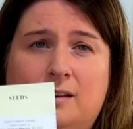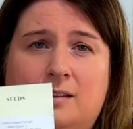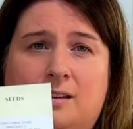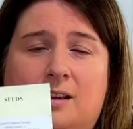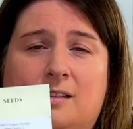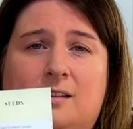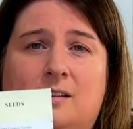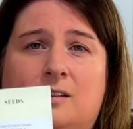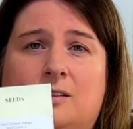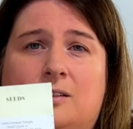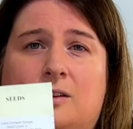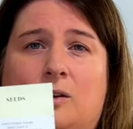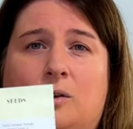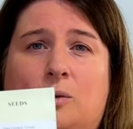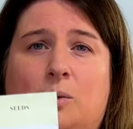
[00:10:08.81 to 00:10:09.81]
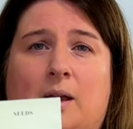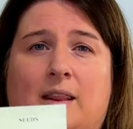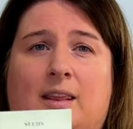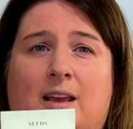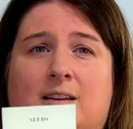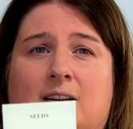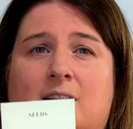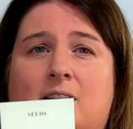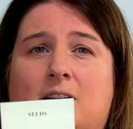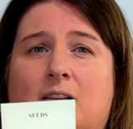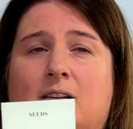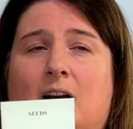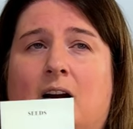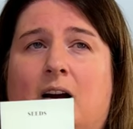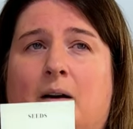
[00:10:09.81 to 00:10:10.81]
season so they didn't
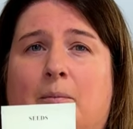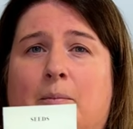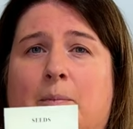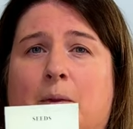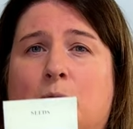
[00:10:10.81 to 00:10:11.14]
um,